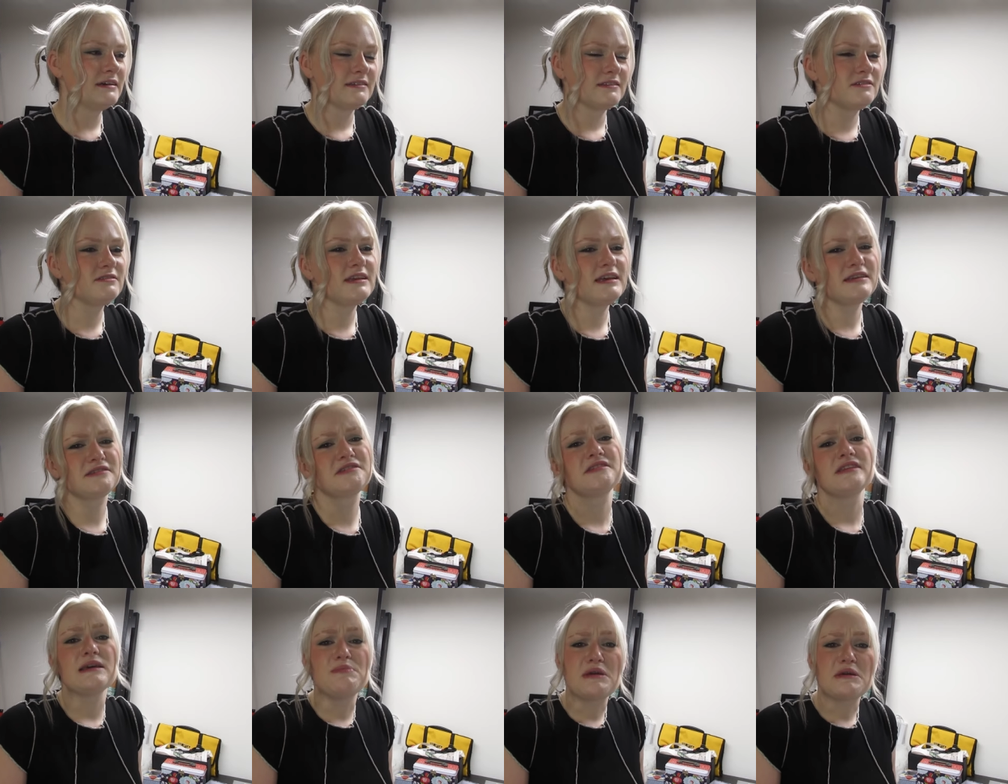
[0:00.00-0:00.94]
there's like a
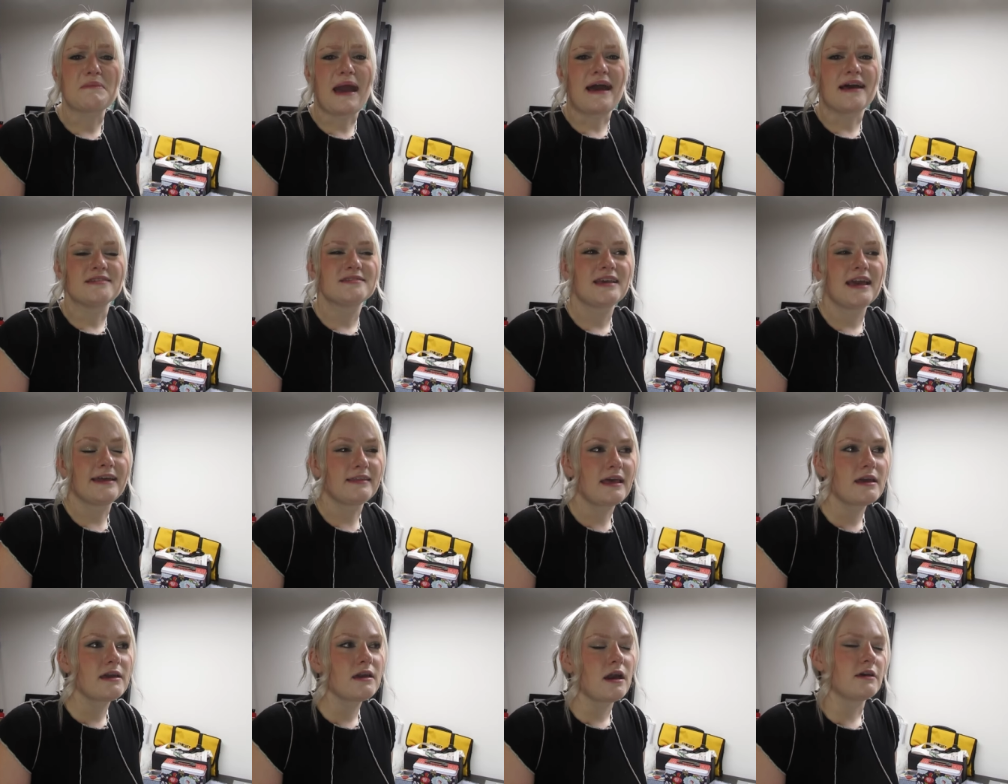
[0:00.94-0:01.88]
sleeping mask and
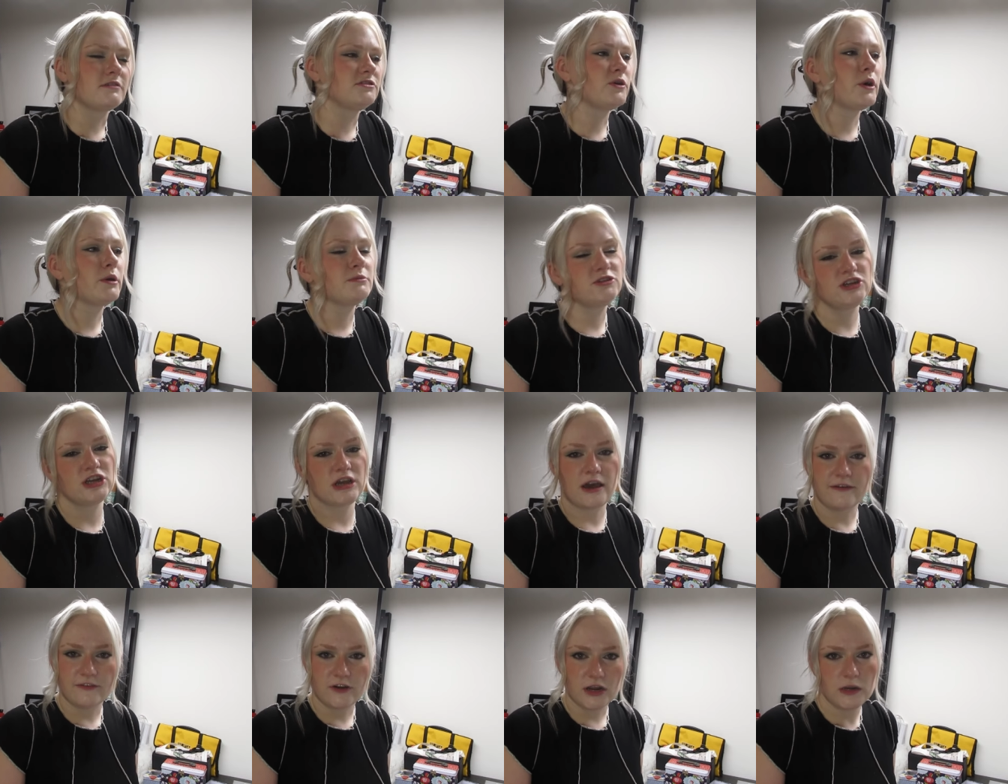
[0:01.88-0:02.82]
like a sewing machine
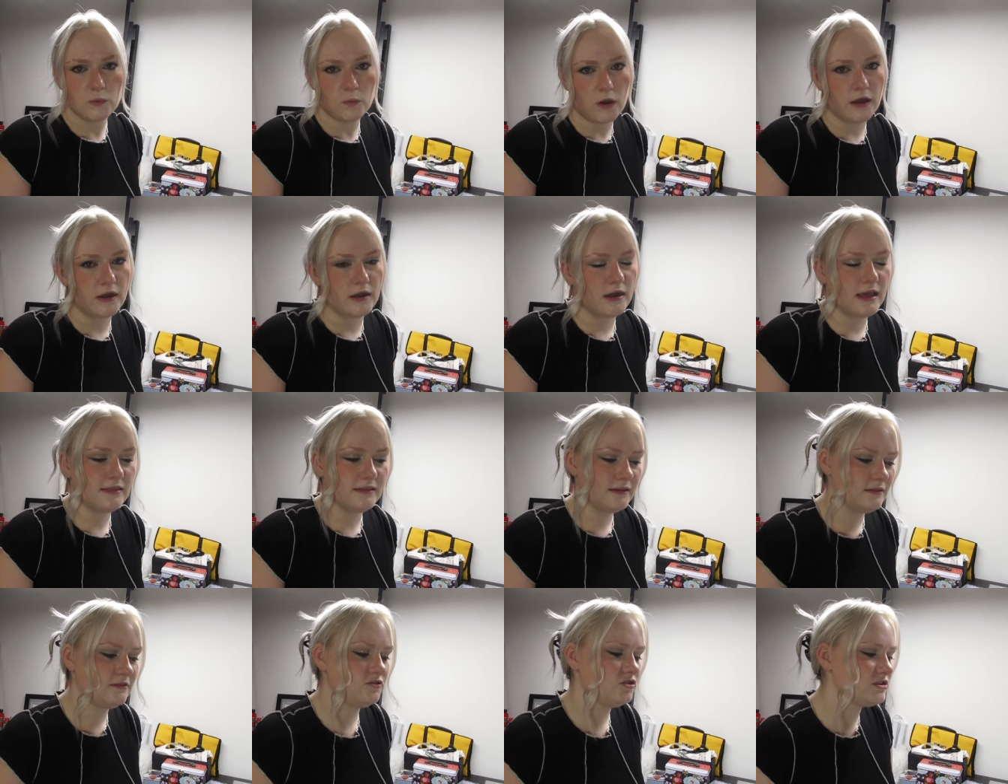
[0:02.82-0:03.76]
cover in one, and
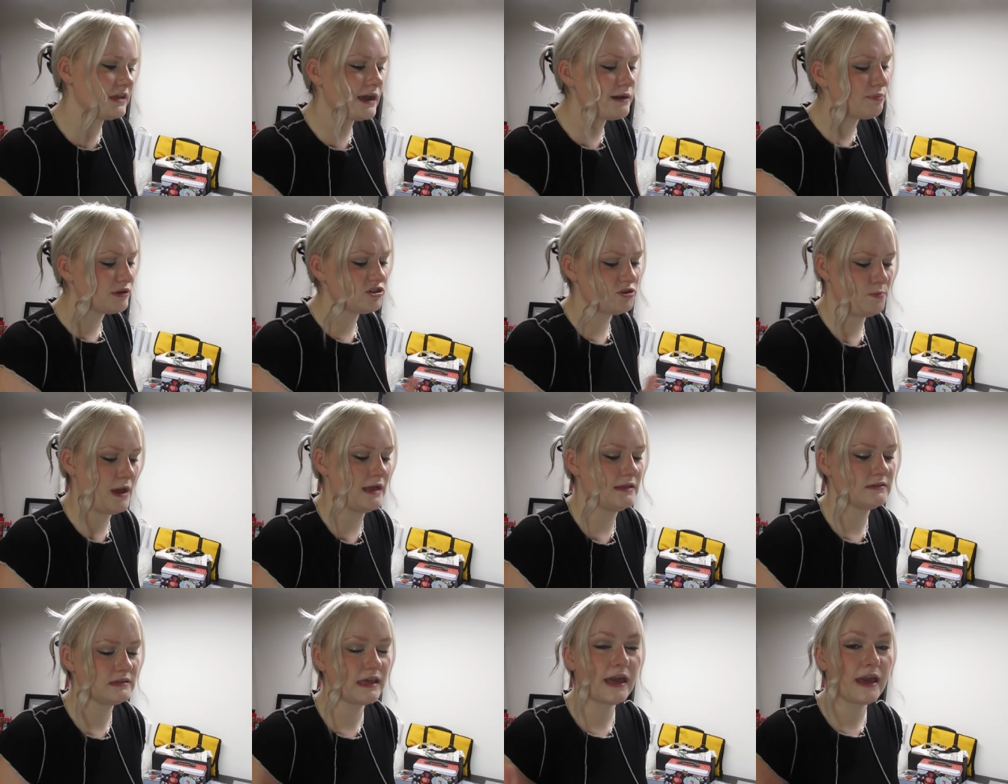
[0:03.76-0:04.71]
then just like a bunch of
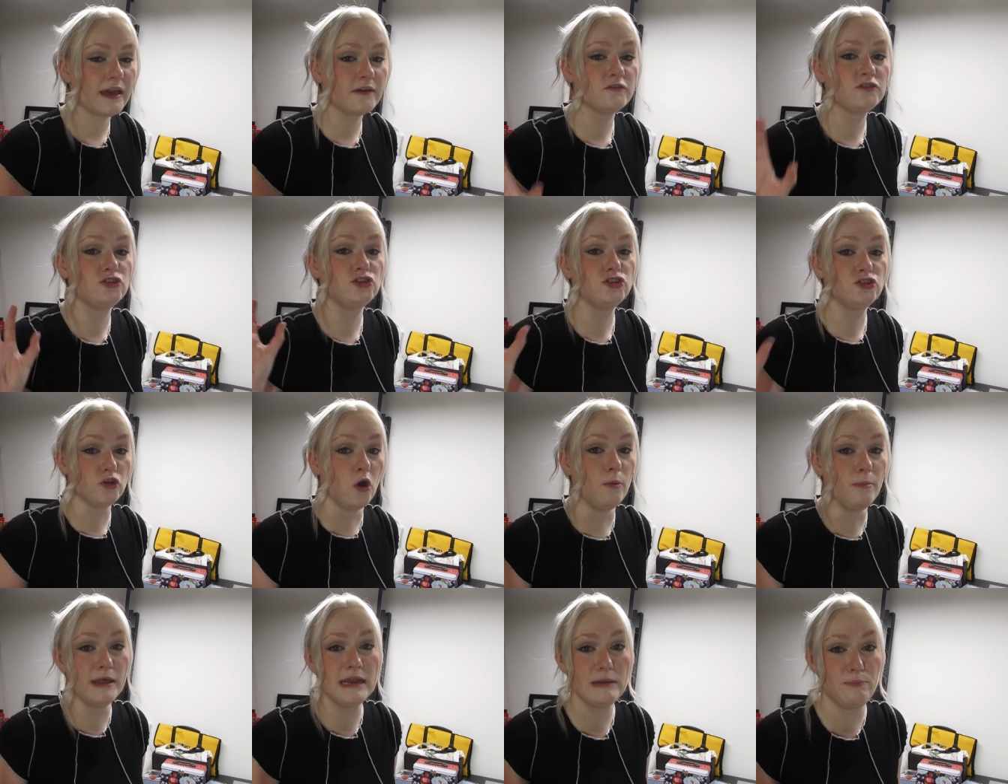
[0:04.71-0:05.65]
pens. Like, I have so
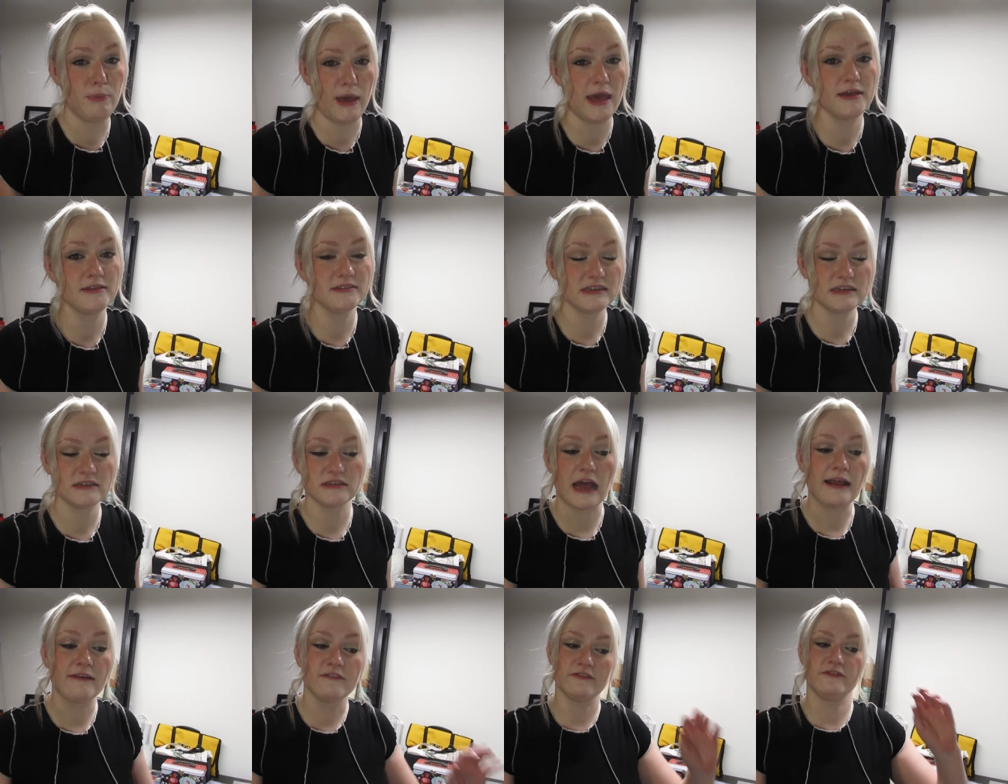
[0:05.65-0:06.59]
many pens, it's
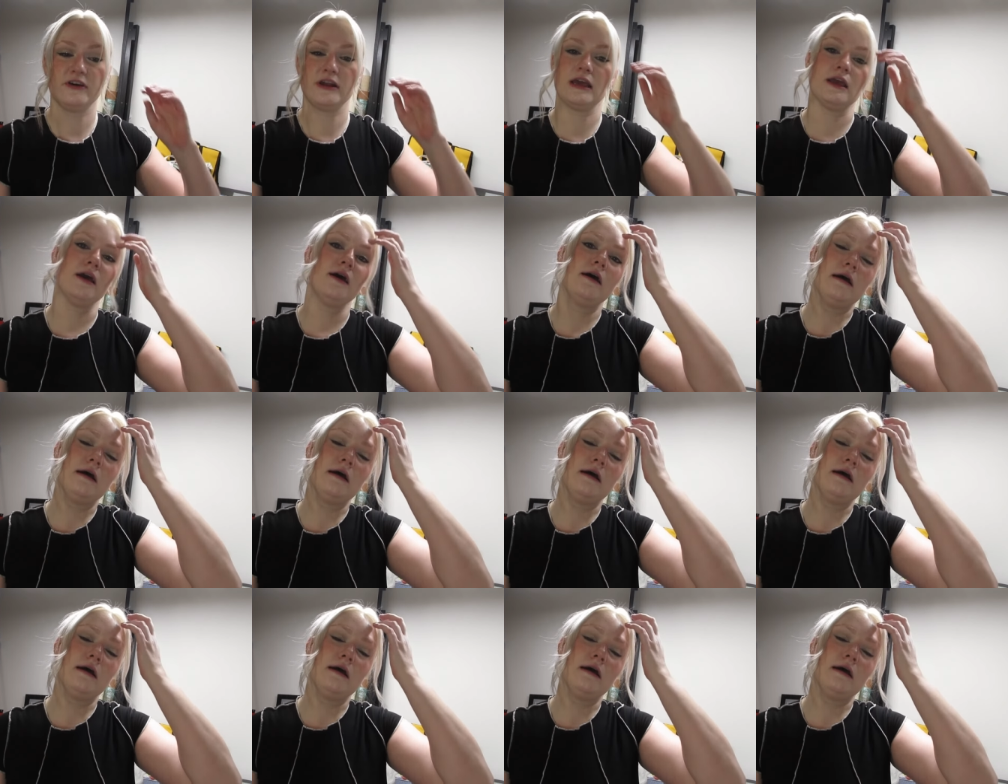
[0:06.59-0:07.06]
not even funny.